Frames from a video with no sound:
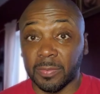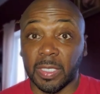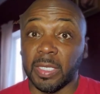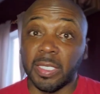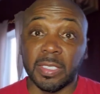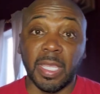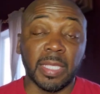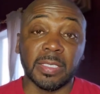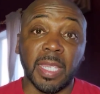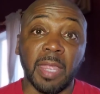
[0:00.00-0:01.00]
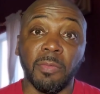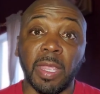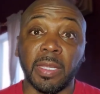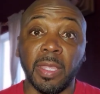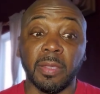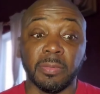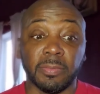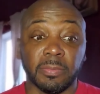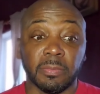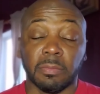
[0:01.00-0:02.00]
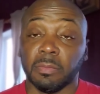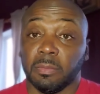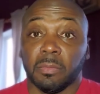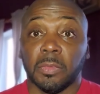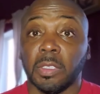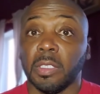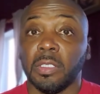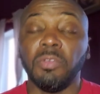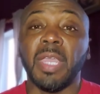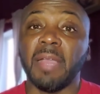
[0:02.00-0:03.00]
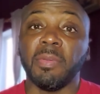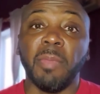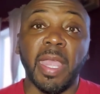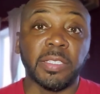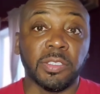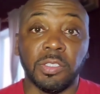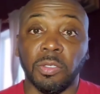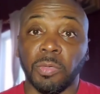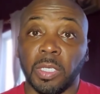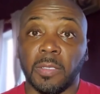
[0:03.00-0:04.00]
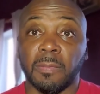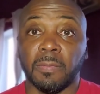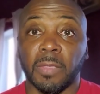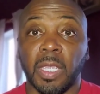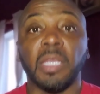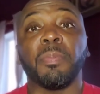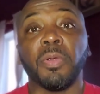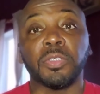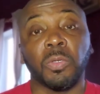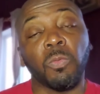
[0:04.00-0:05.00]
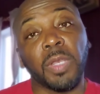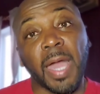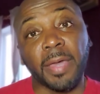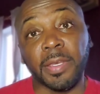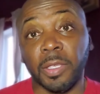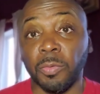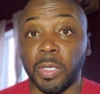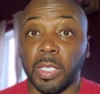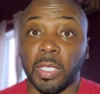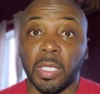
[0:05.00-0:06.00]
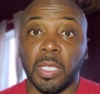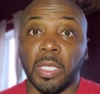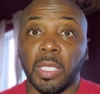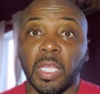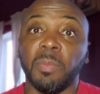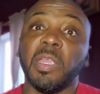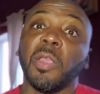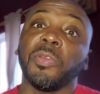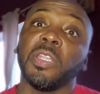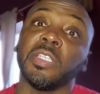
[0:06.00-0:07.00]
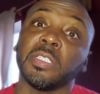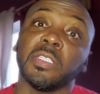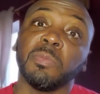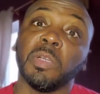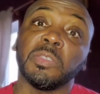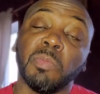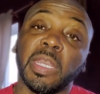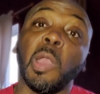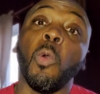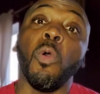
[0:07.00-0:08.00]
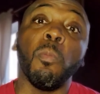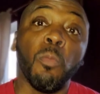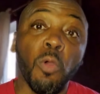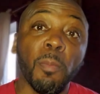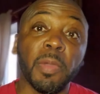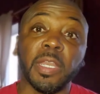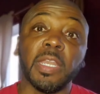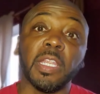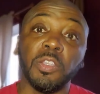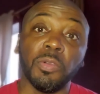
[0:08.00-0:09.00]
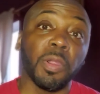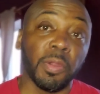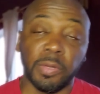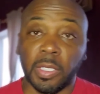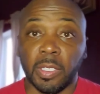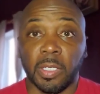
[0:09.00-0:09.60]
In this day and time right now, you can have a master's degree and a person without a degree can be earning just as much money or more money than you're earning.